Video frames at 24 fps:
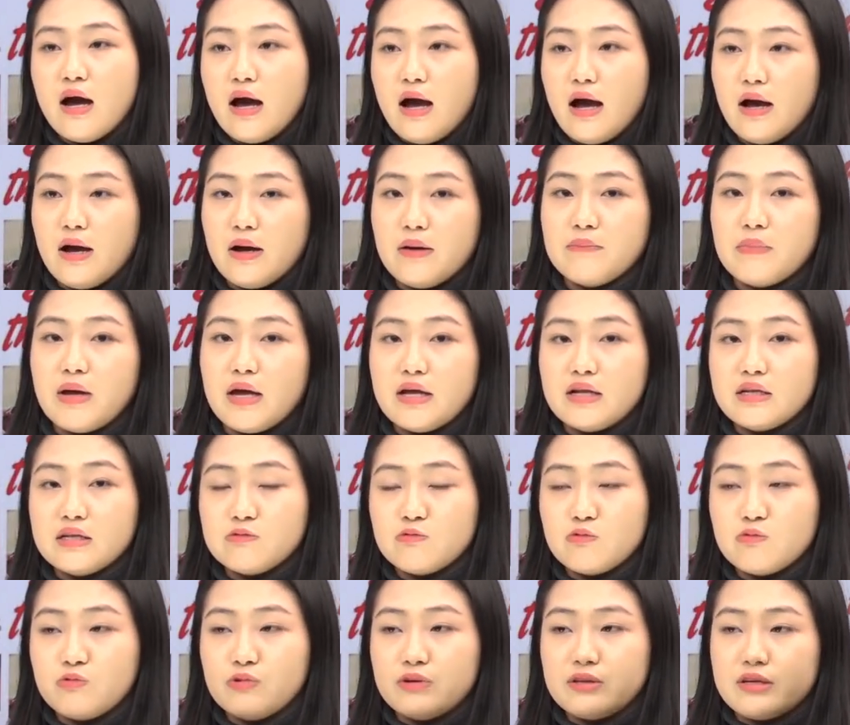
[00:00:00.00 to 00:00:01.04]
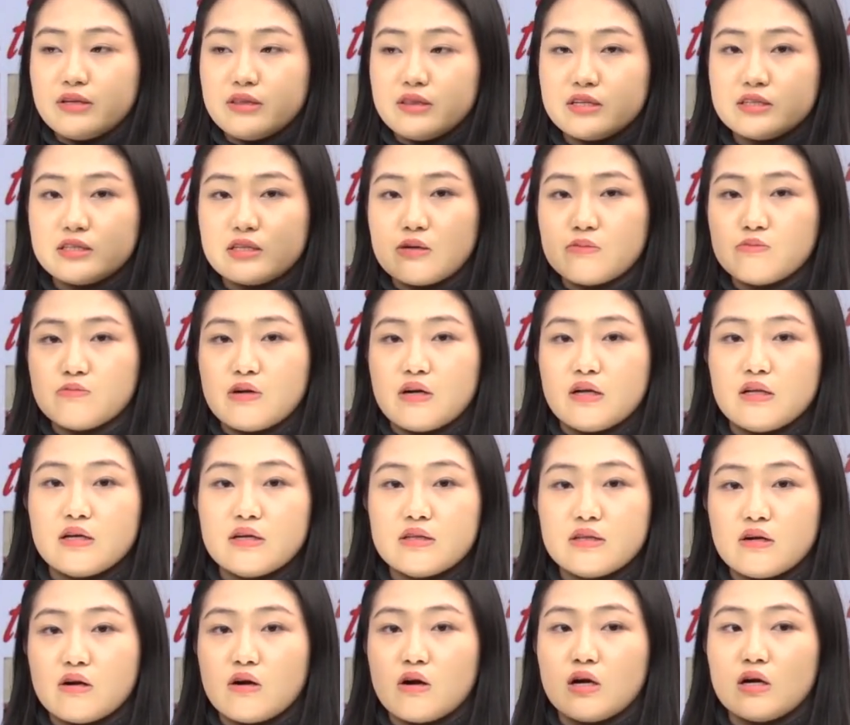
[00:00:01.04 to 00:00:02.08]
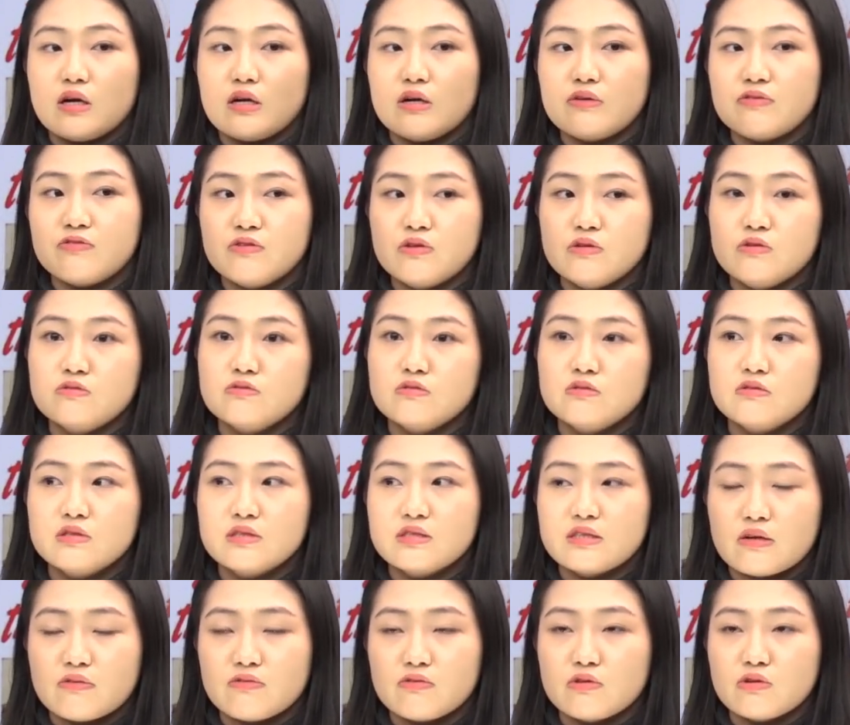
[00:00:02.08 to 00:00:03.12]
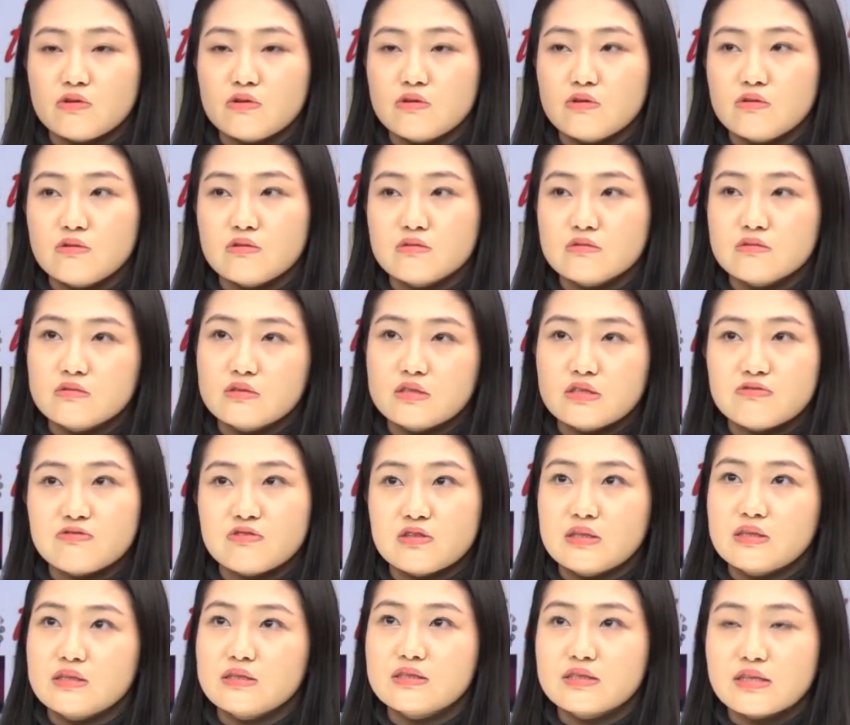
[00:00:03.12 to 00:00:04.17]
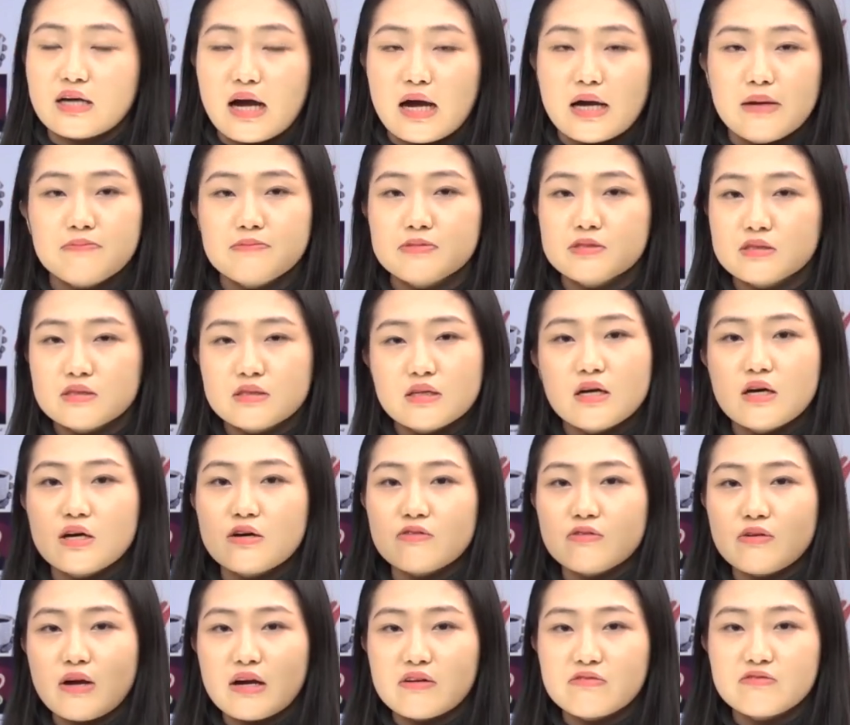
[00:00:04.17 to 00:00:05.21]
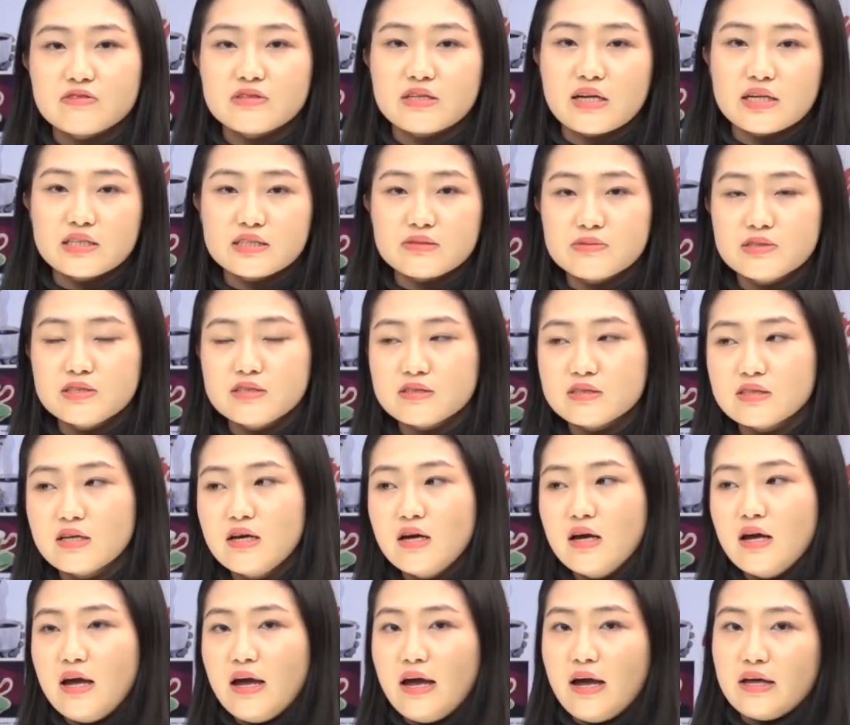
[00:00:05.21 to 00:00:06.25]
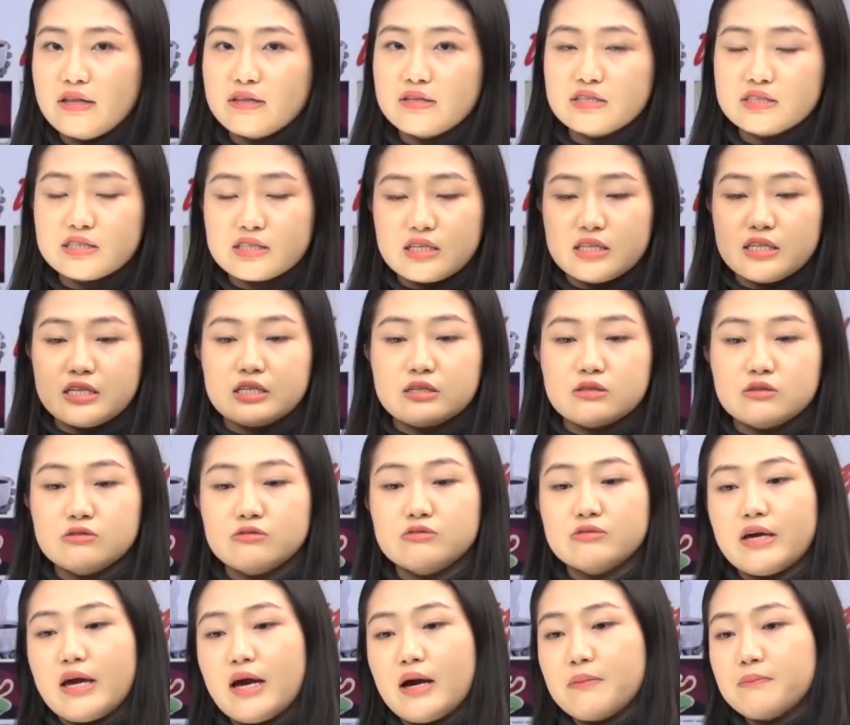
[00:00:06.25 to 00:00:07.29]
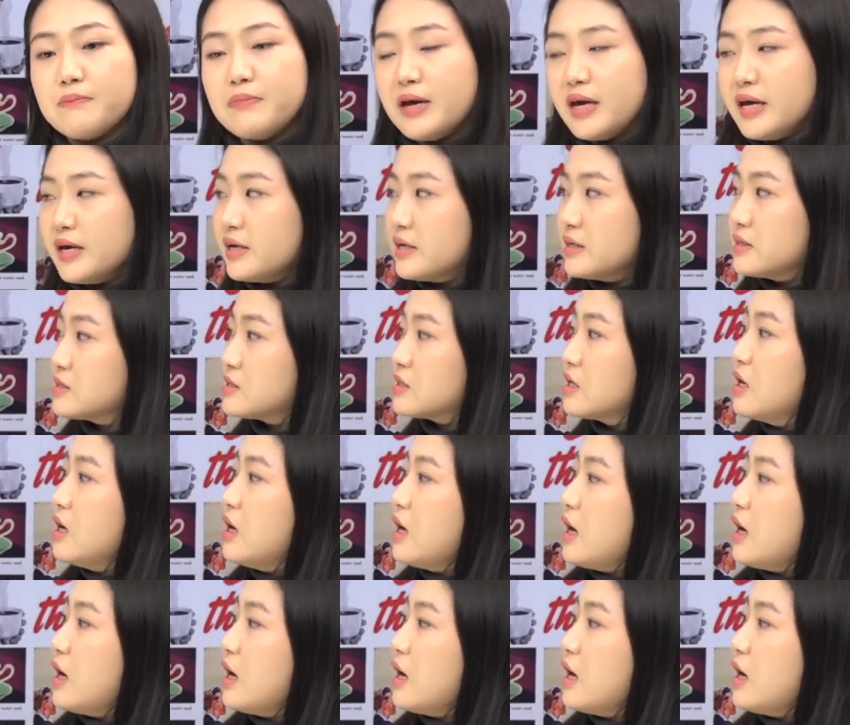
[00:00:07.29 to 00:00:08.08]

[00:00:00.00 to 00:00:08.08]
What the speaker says: And within this umbrella, there are several different types of advertisements, and this can include campaigns,